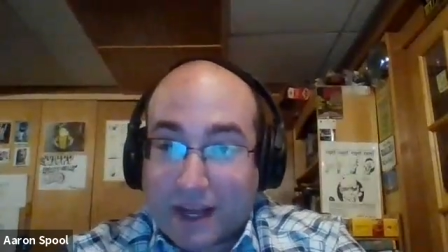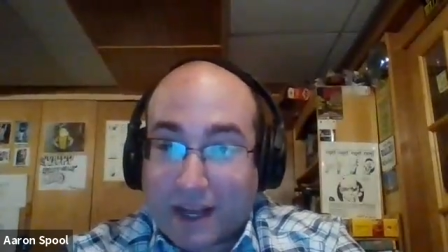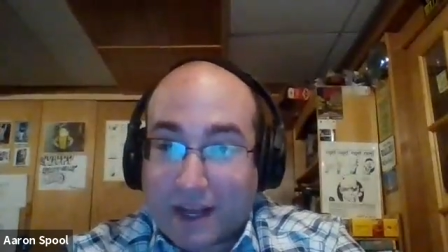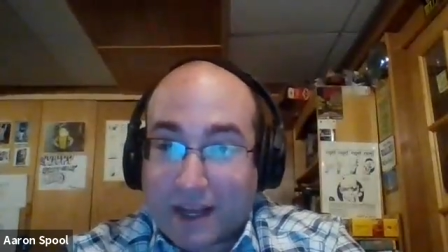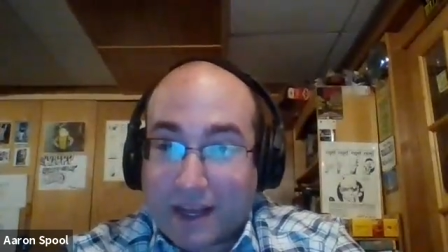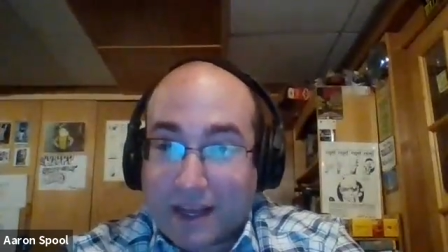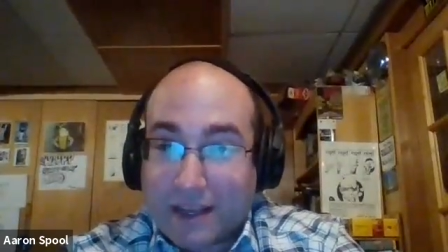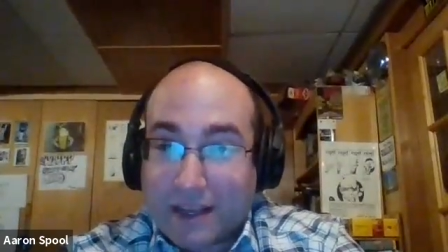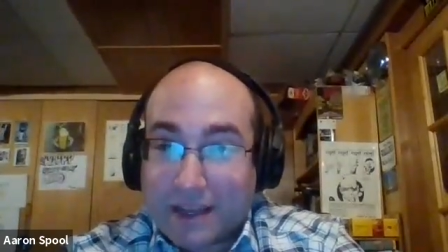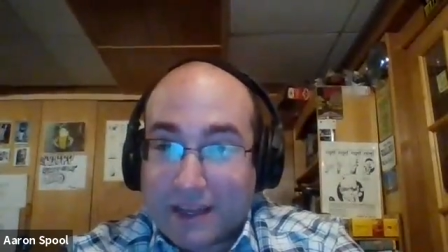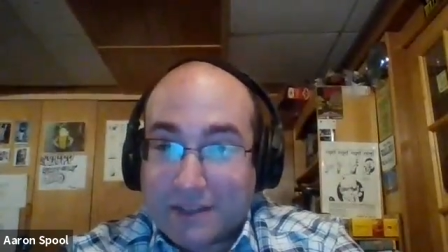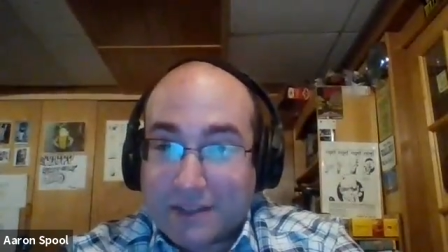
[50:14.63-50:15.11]

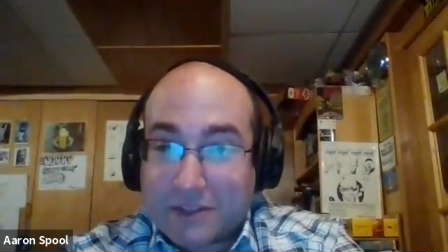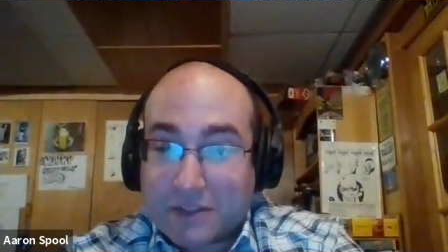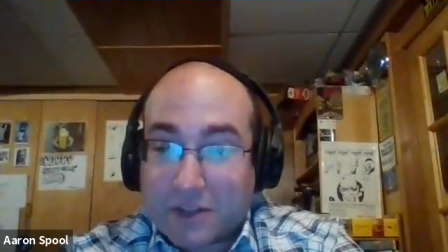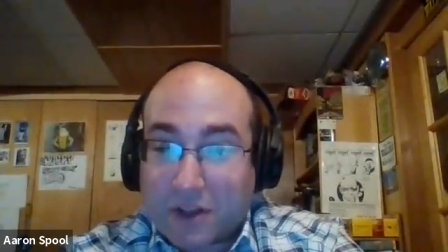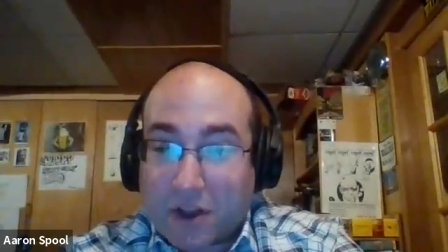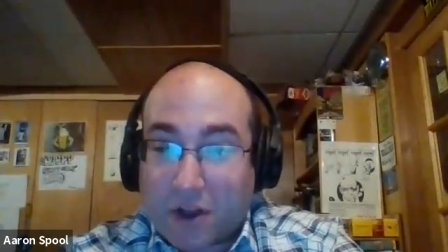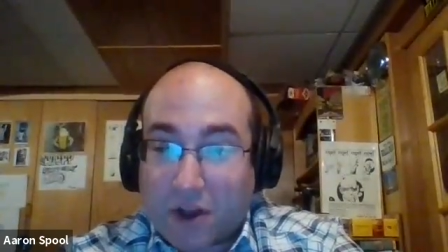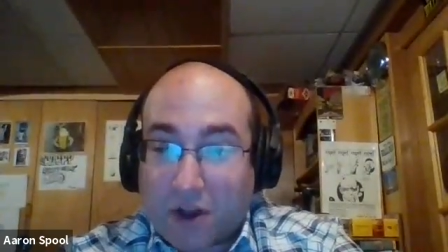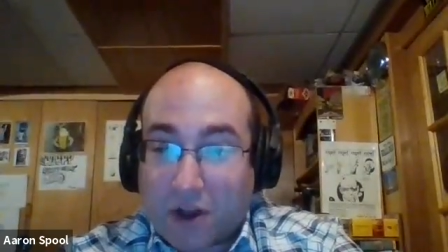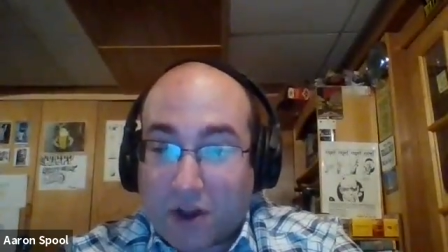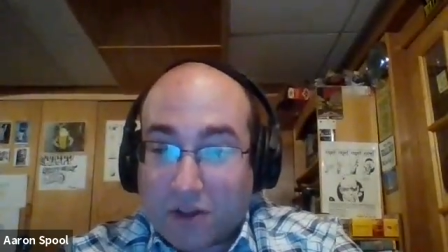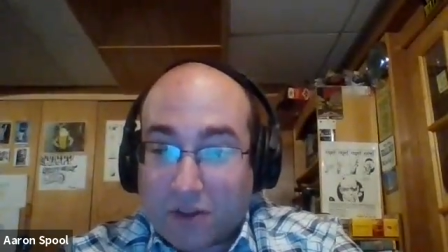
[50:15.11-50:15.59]
It's
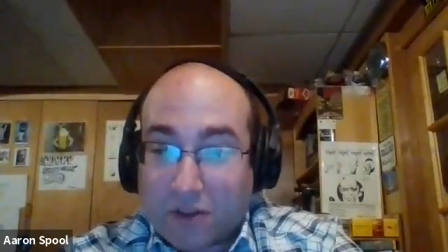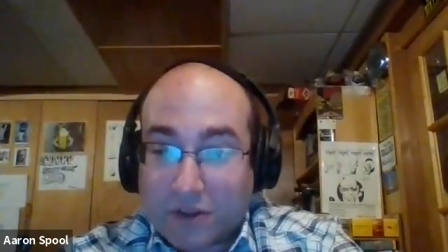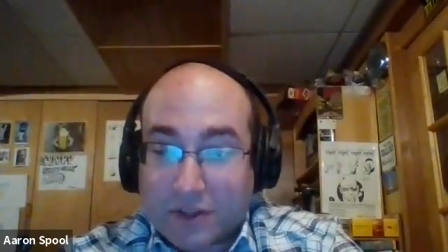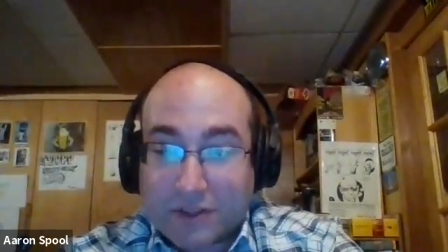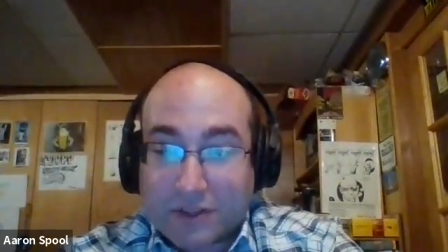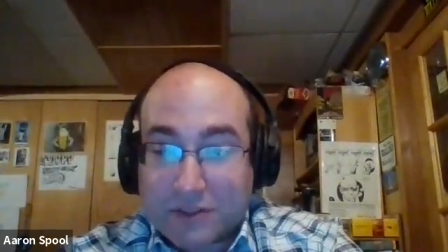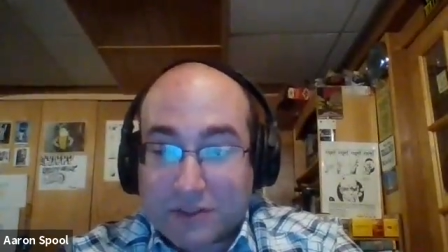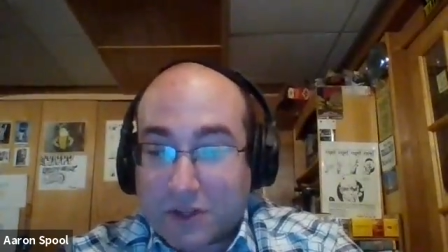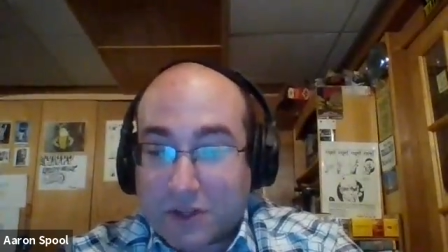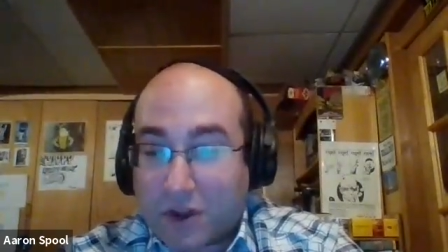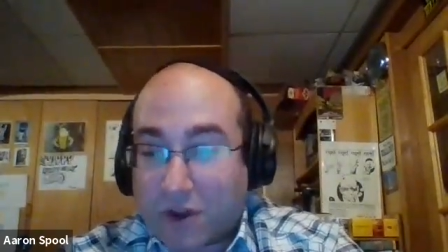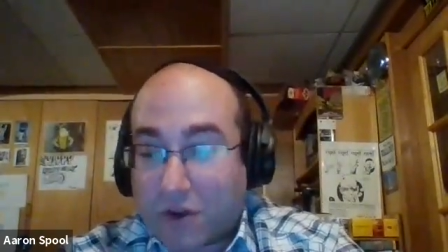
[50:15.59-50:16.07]

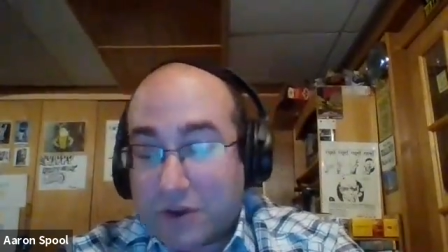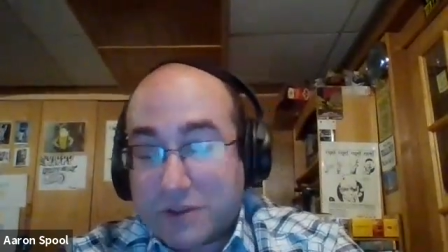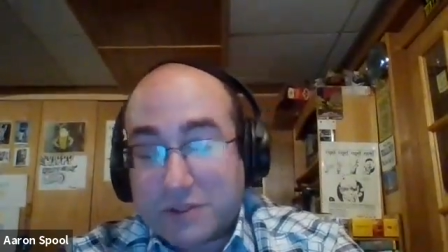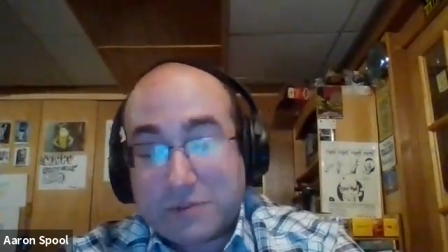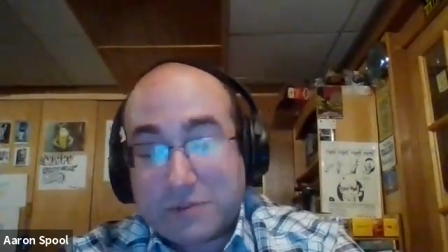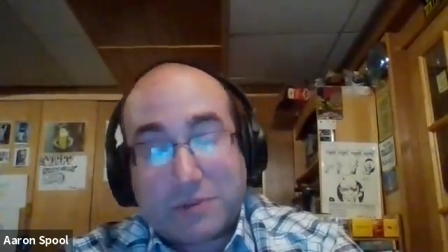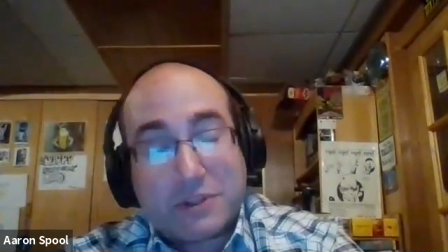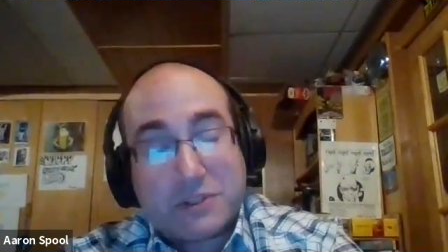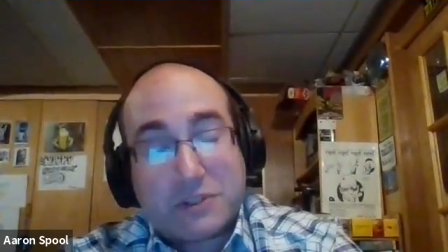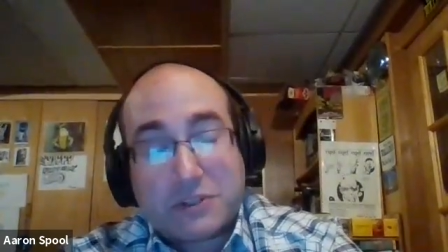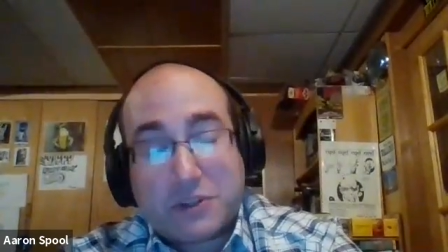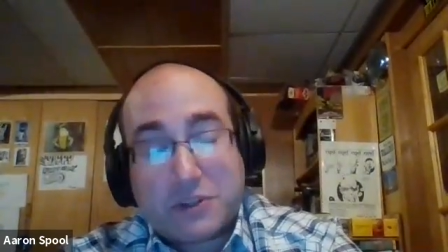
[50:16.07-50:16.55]
always
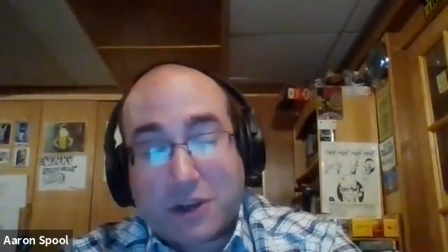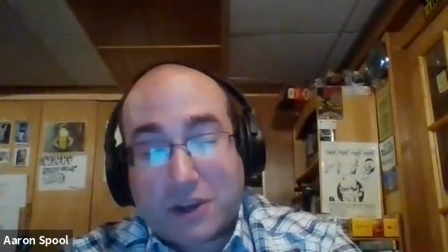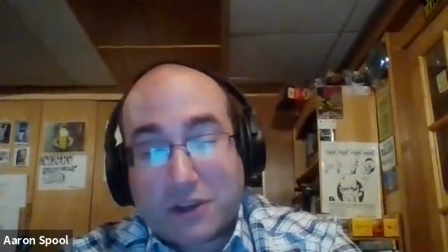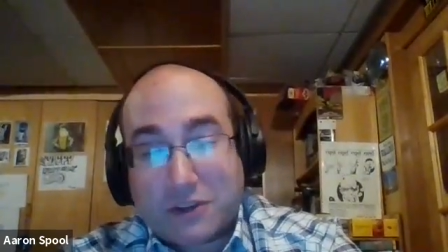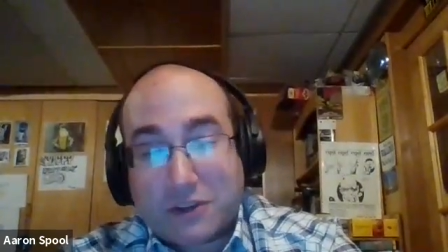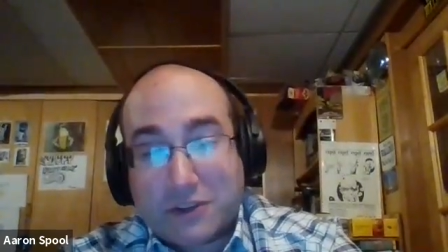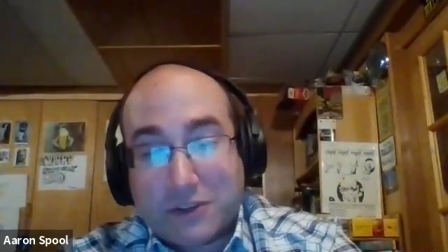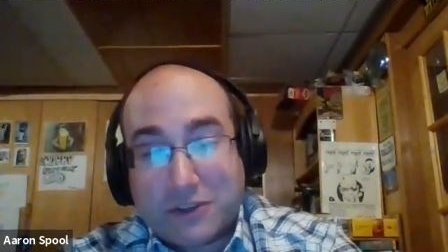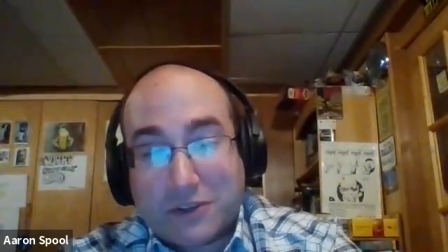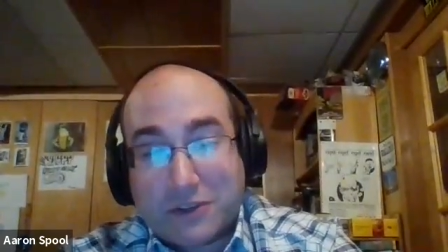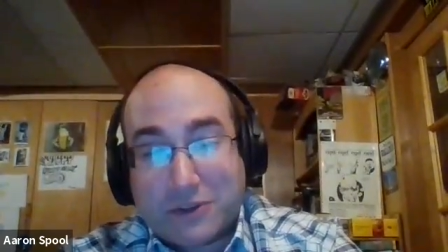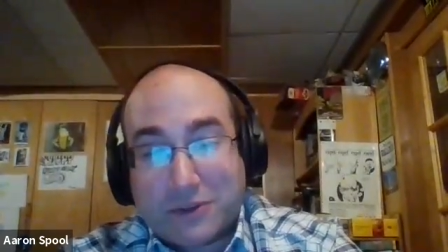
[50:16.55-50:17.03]
a pleasure
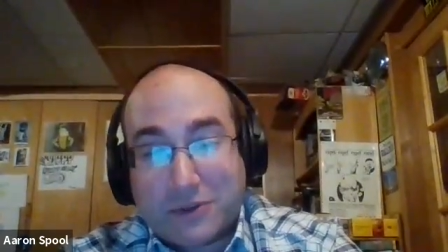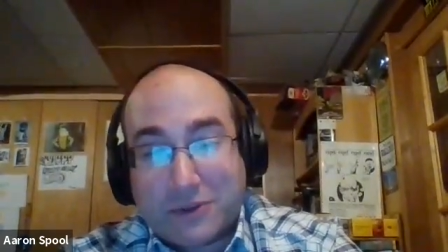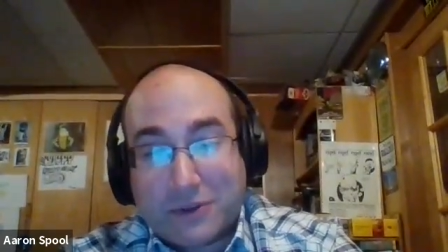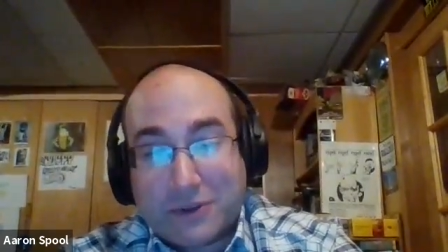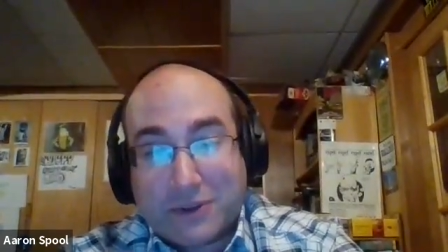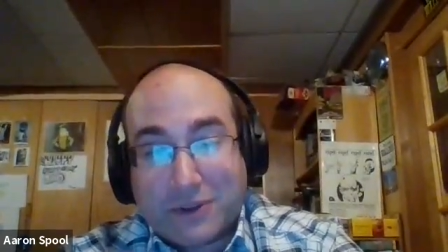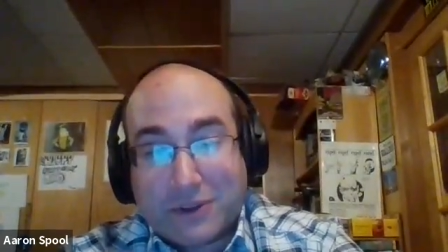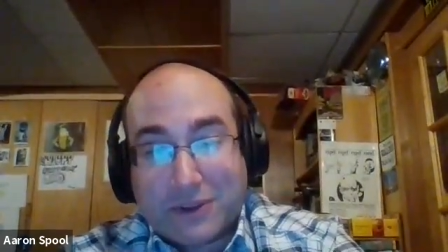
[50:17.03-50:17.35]
talking to you.